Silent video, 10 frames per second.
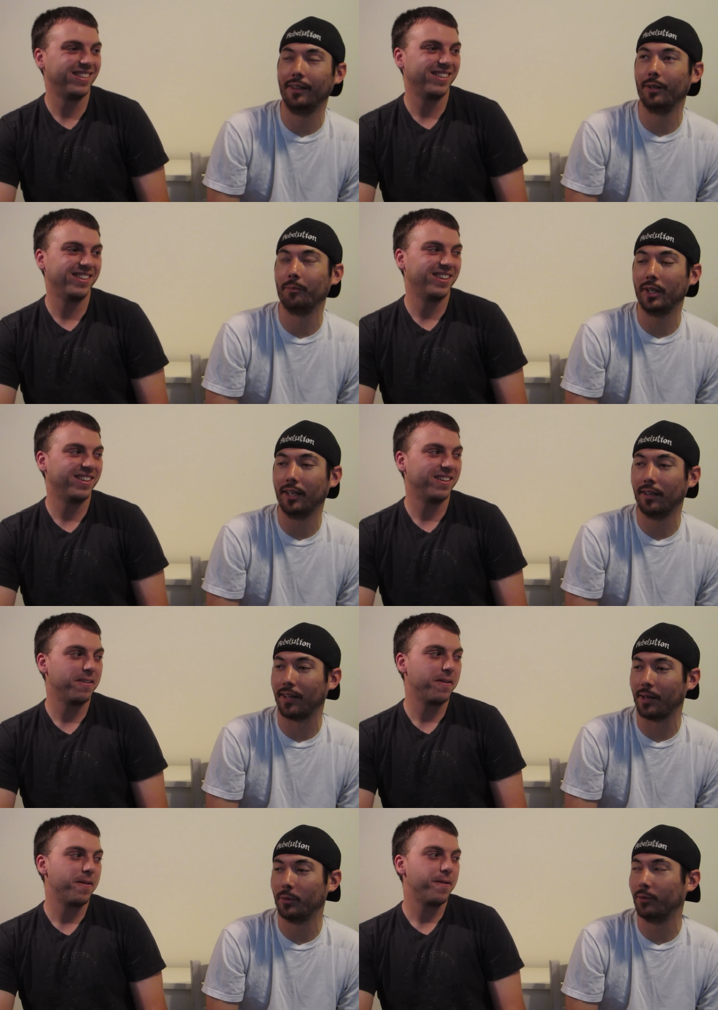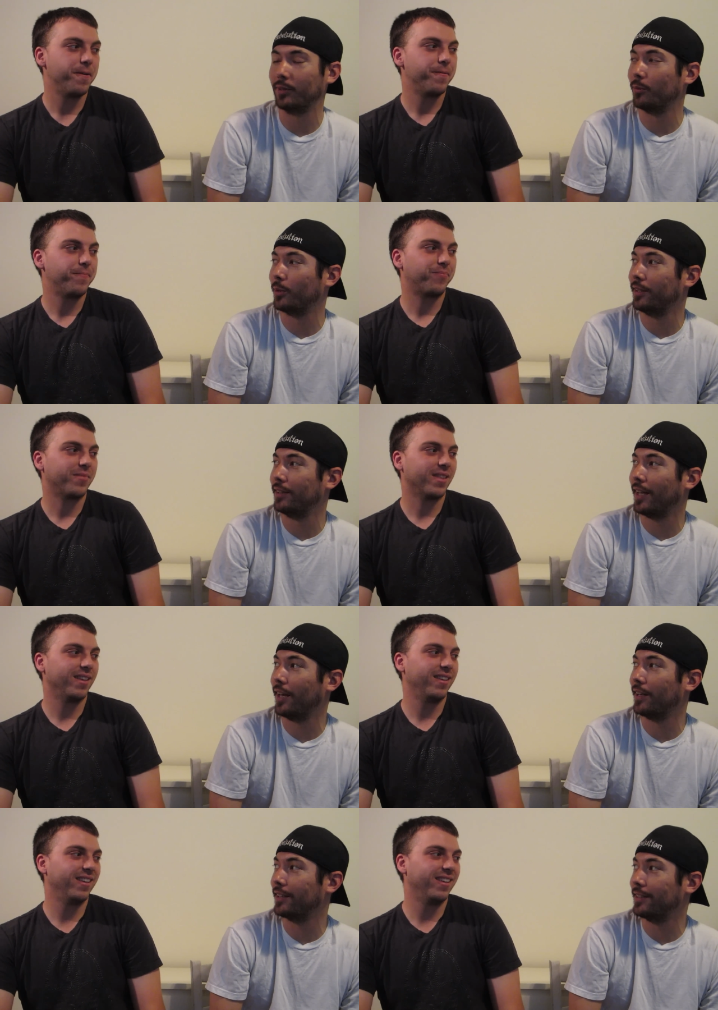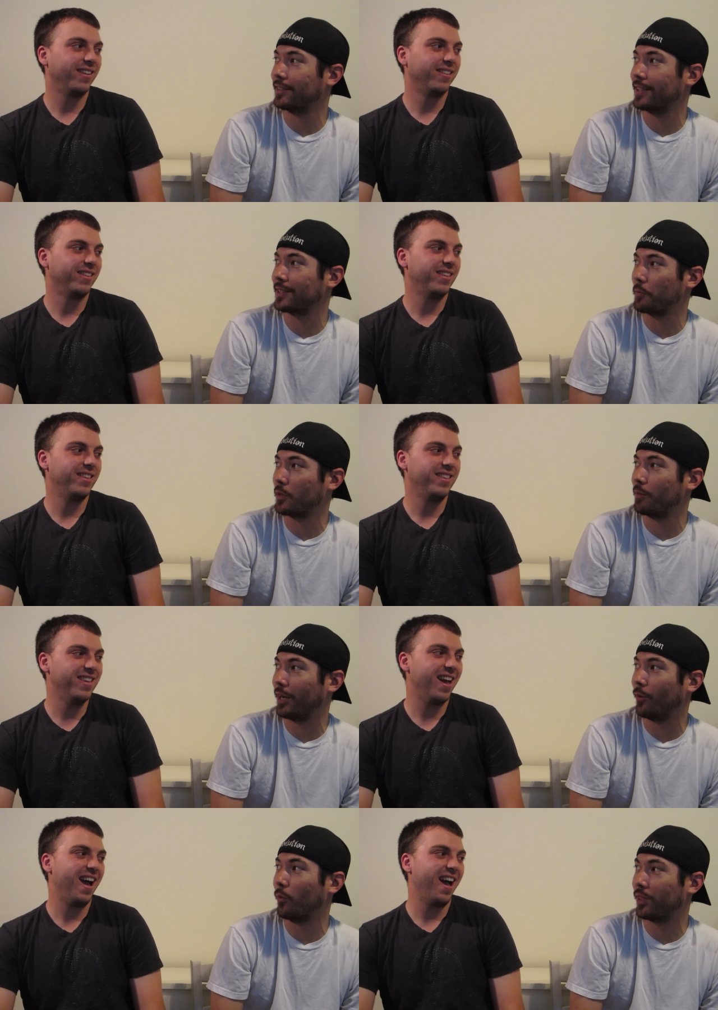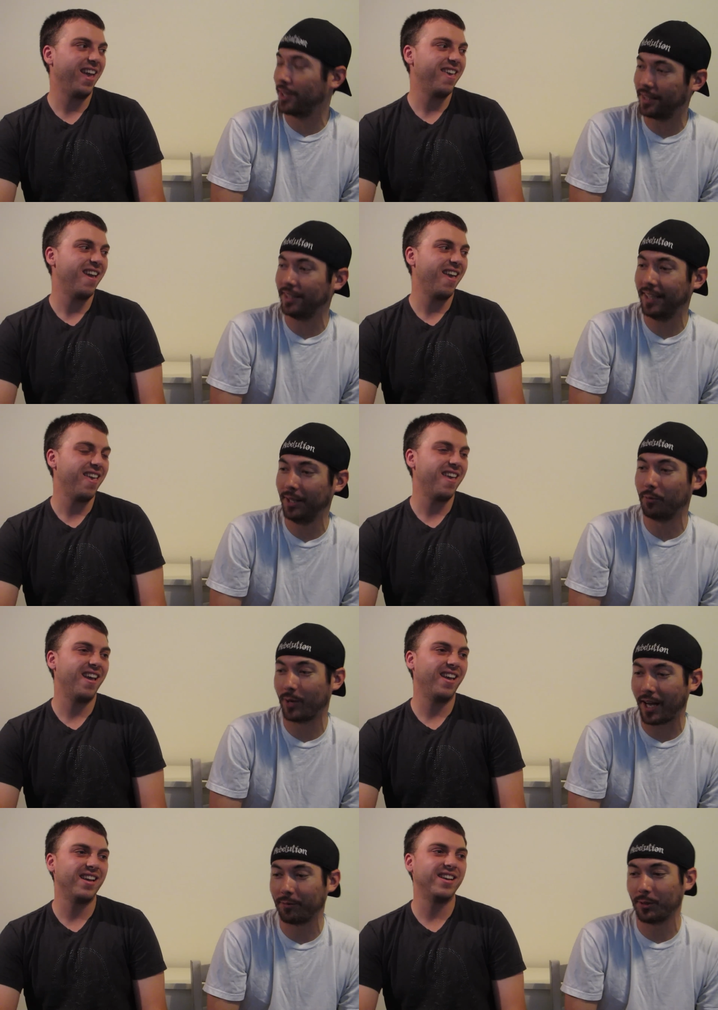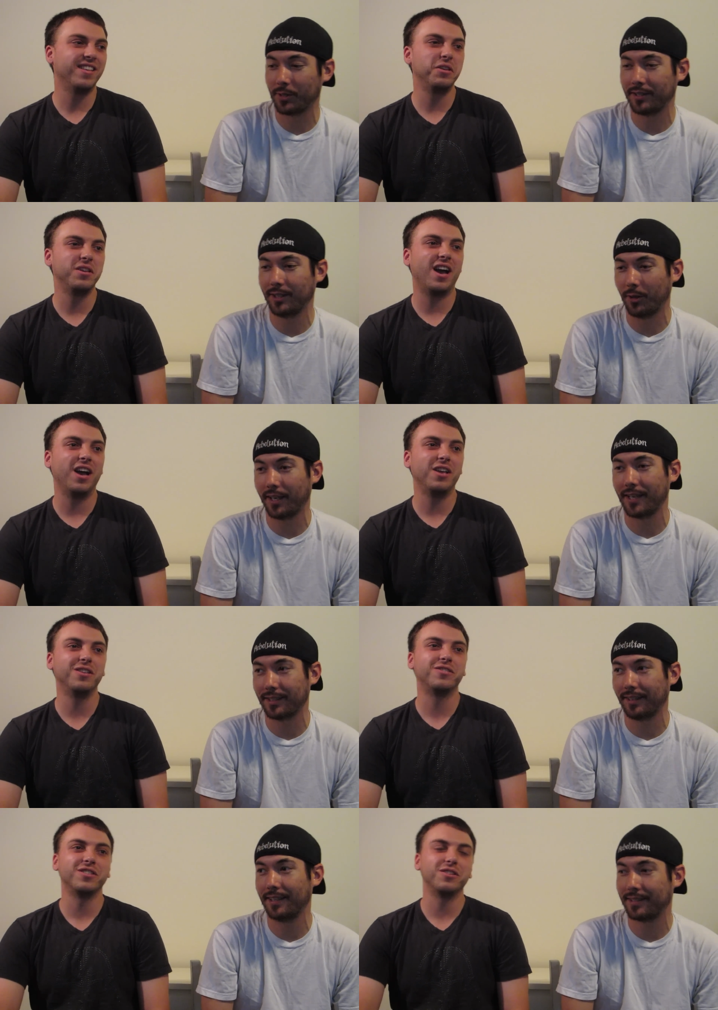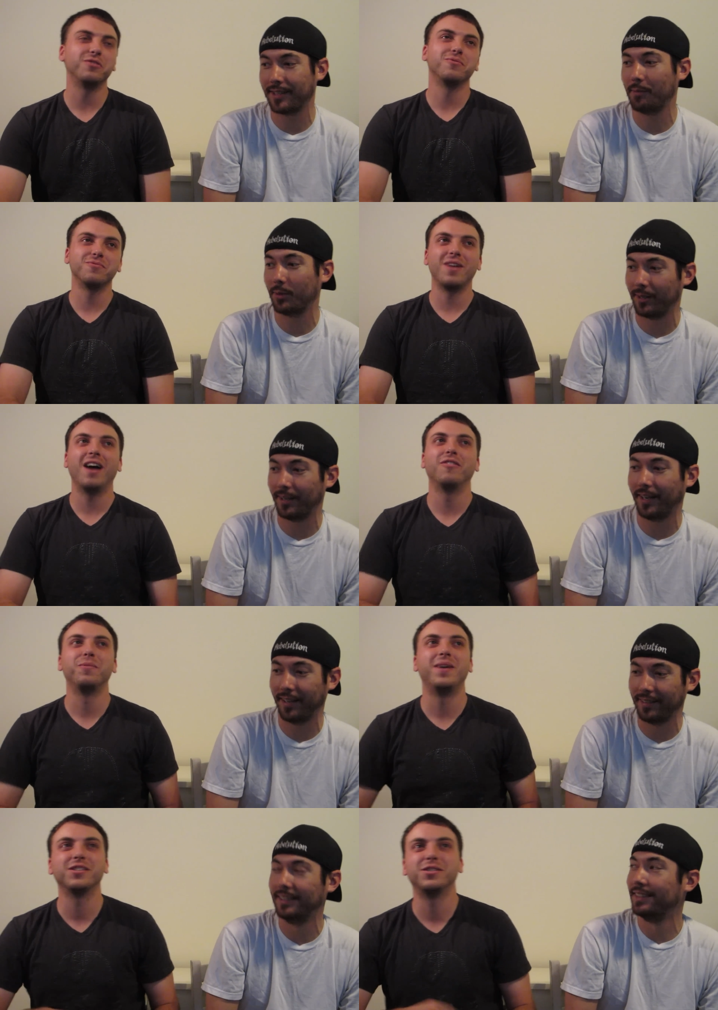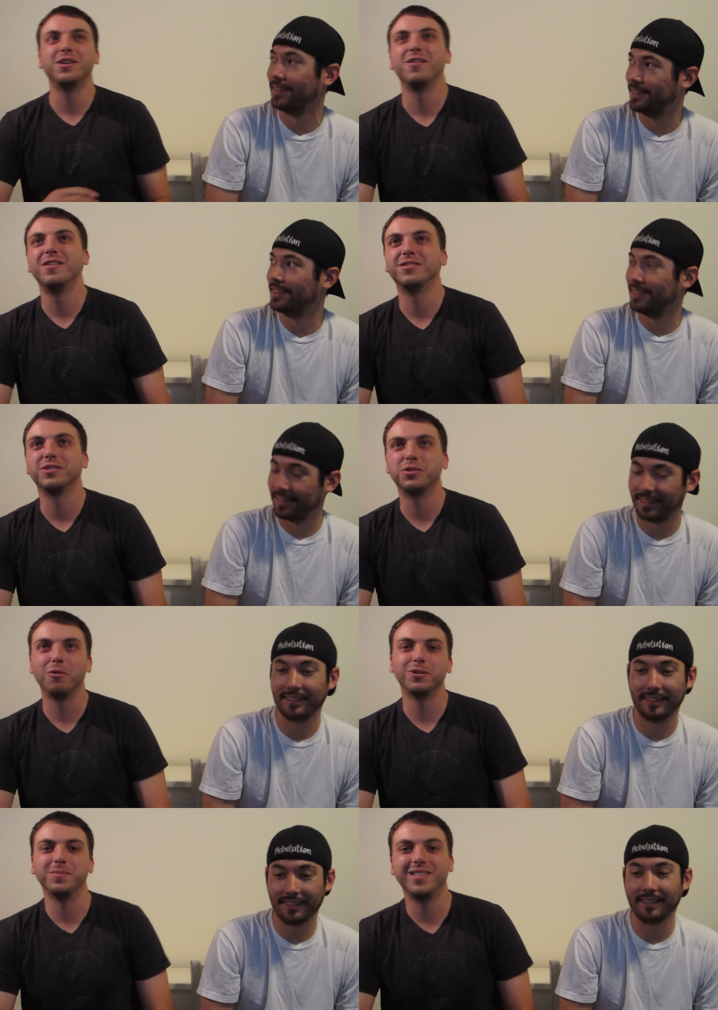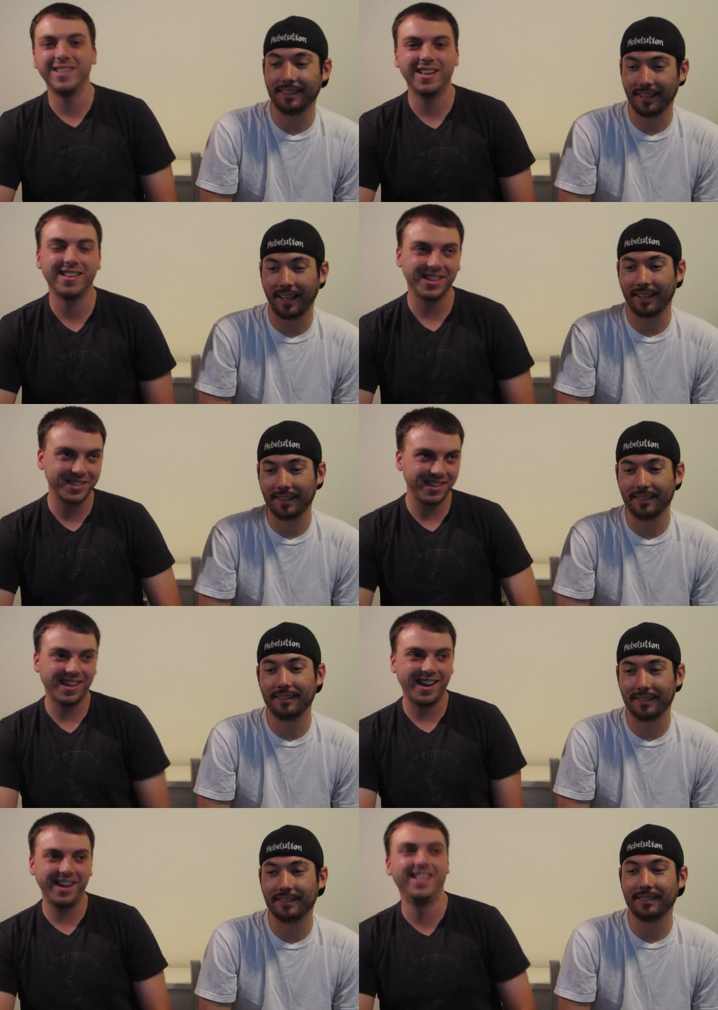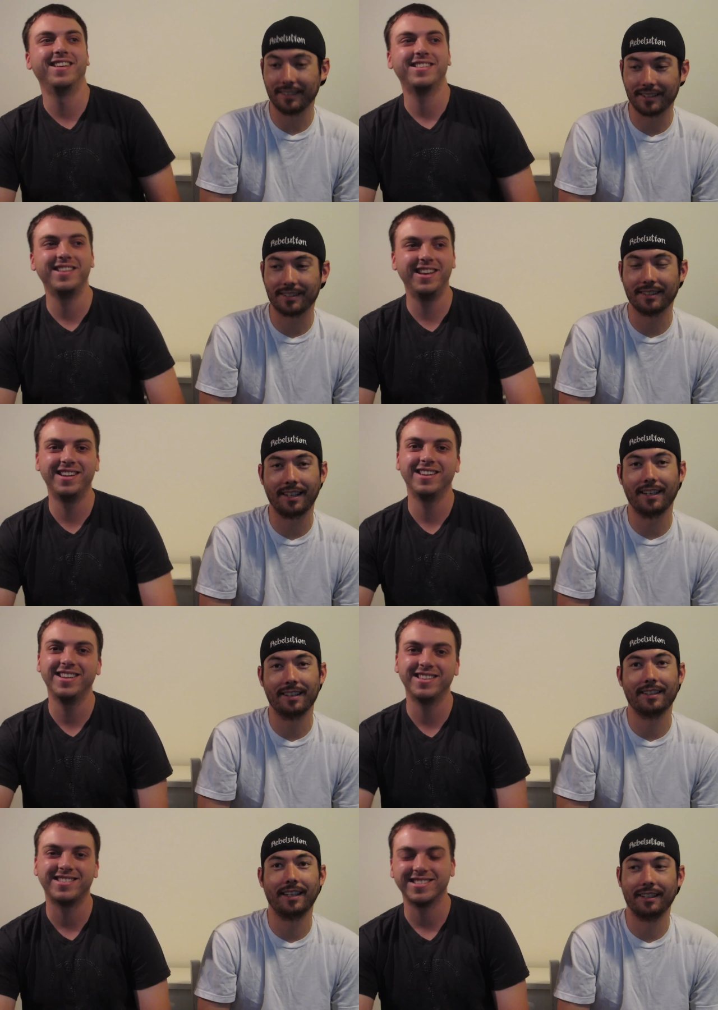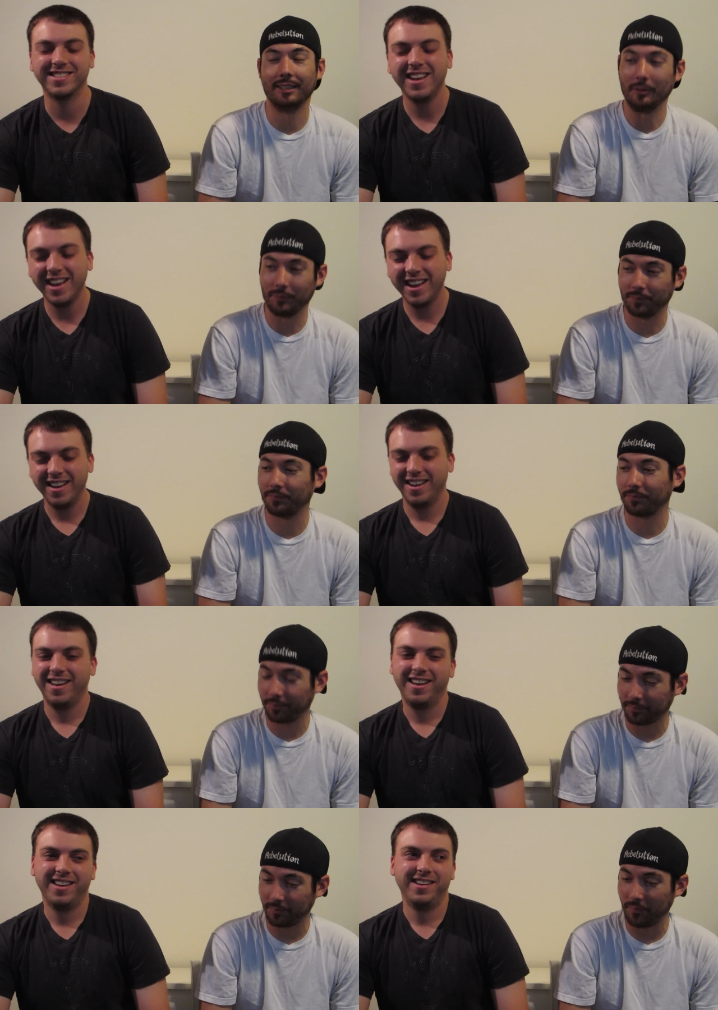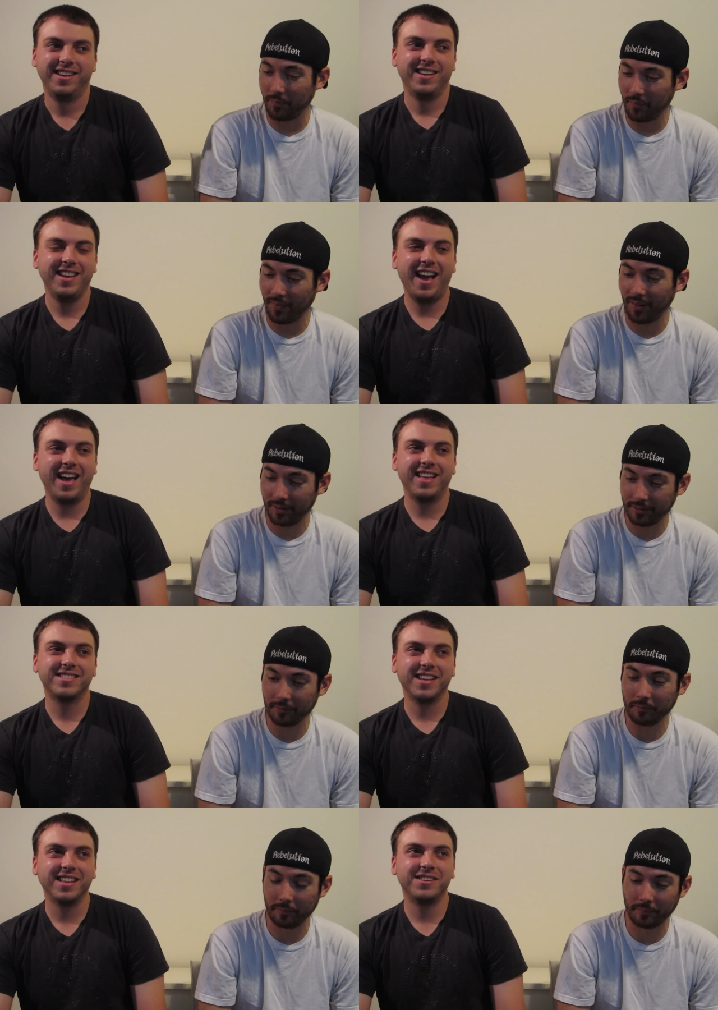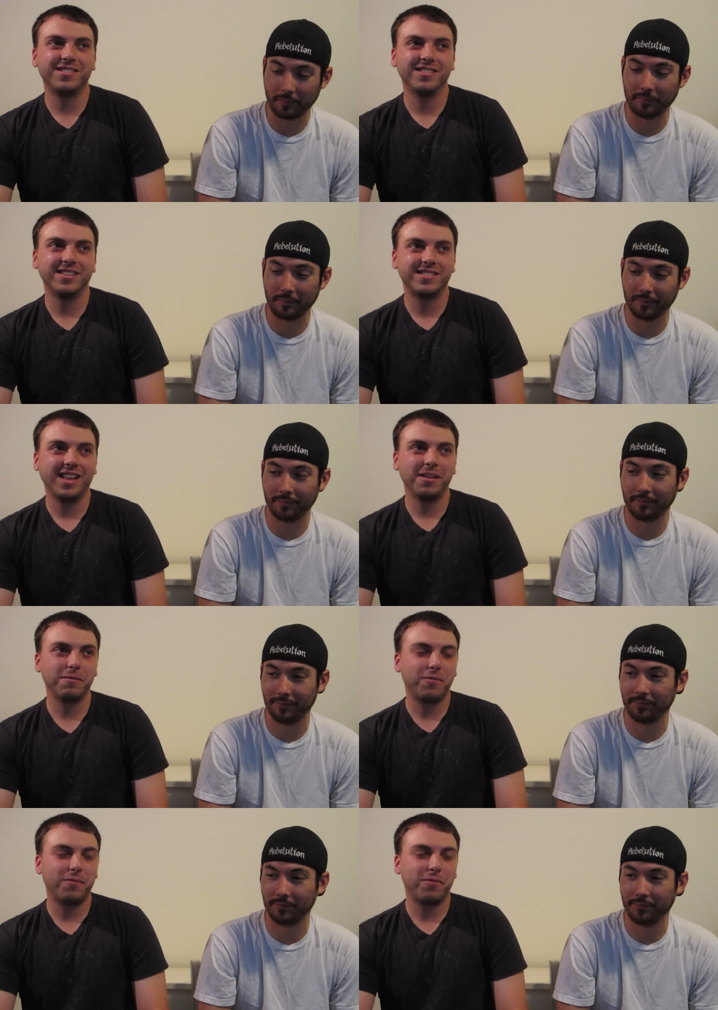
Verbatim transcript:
Speaker 1: the beginning of that movie when Anakin says something about yeah, thinking he rivals Yoda yeah, as a lightsaber. rival Master
Speaker 2: Yoda as a swordsman. That, yeah. That's the line. That's the line. it's yeah, it's a little it's a little